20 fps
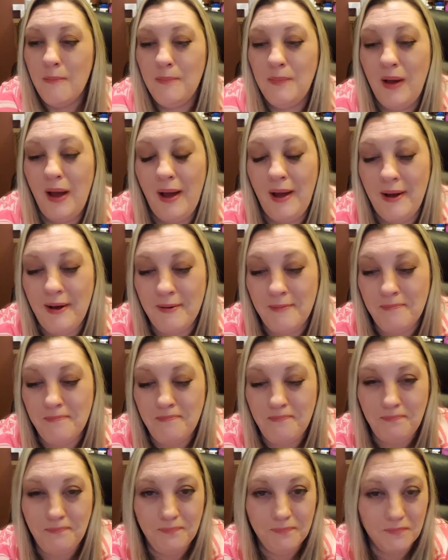
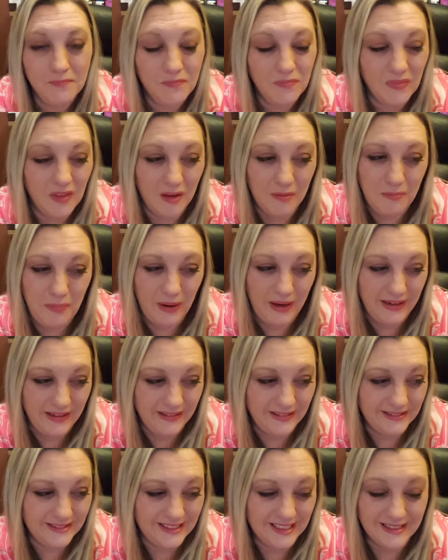But
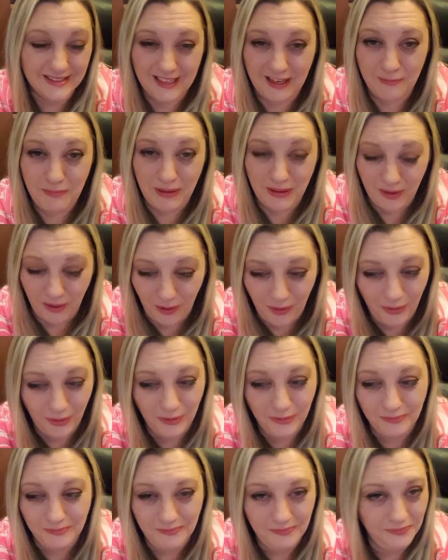since I've been
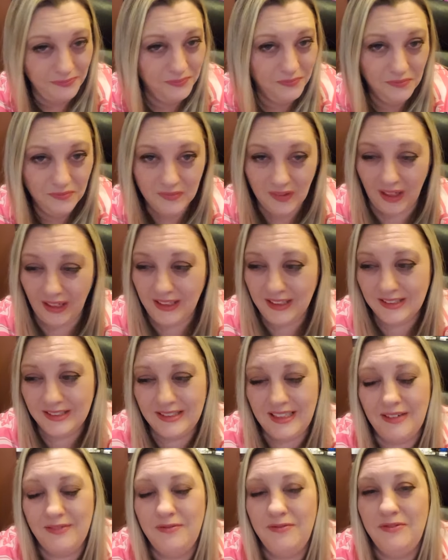home, I
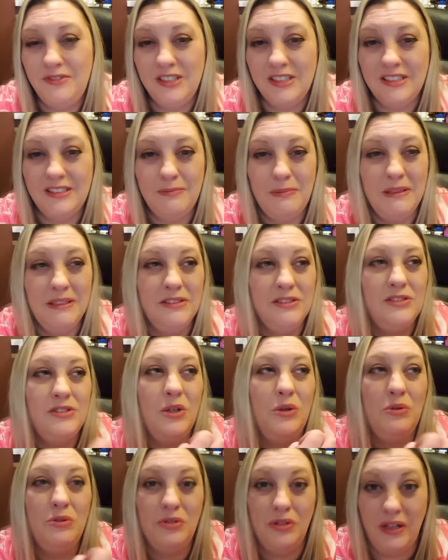have been
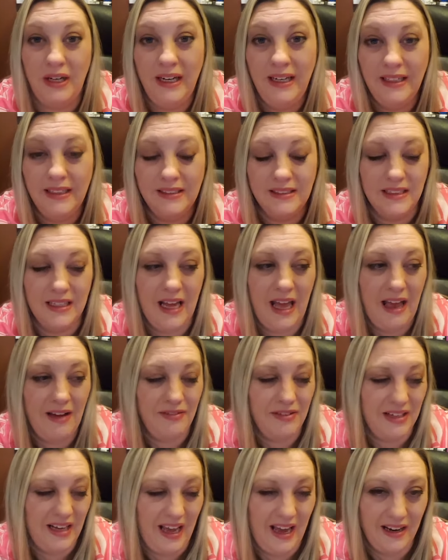so drained, and I
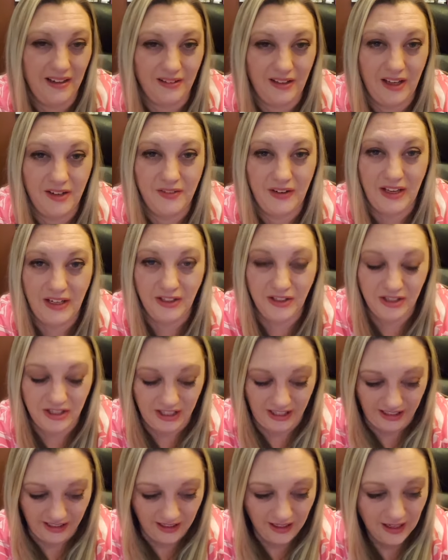haven't had a lot of
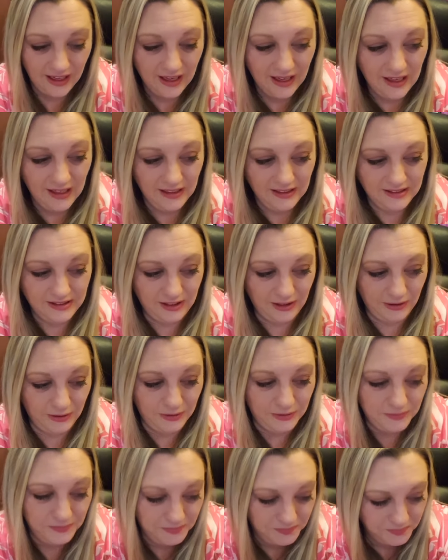energy.
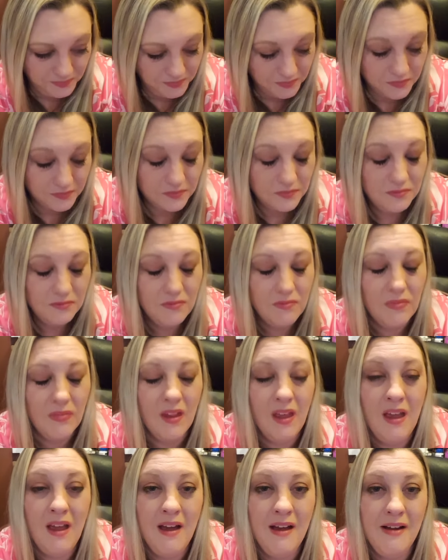So,
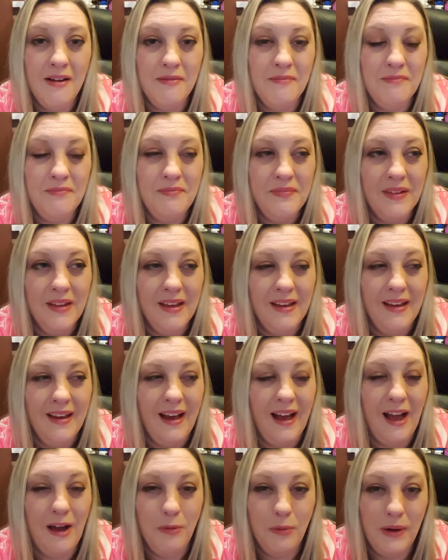
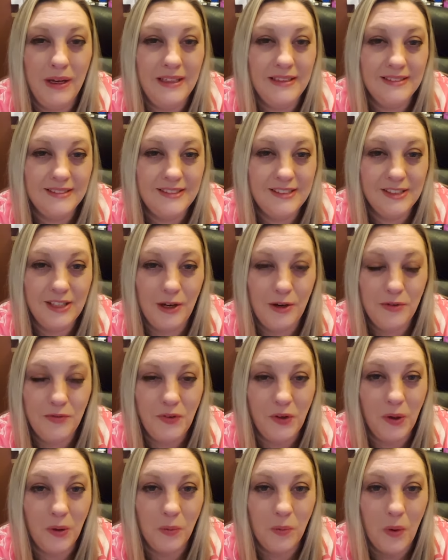I went to go
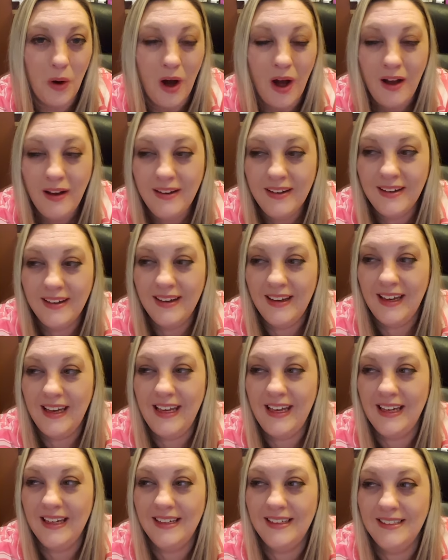for a walk,
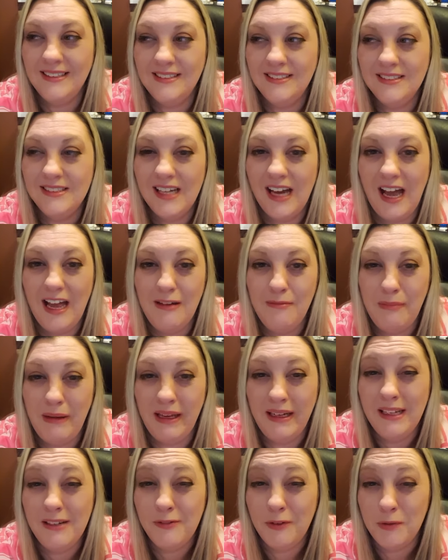and I
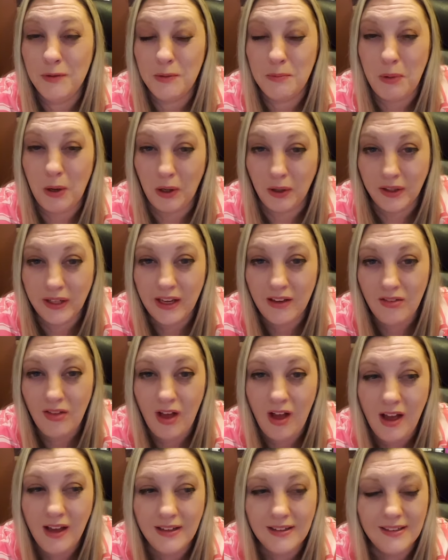made it from the parking
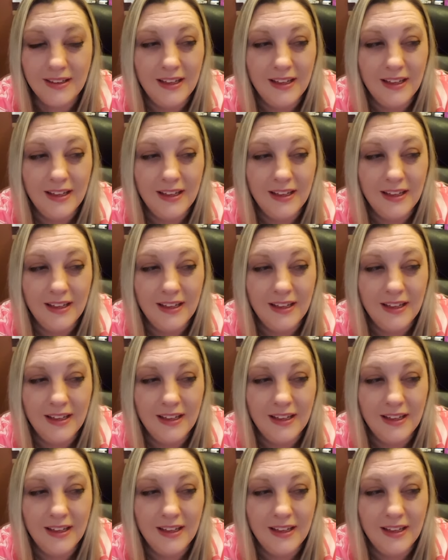lot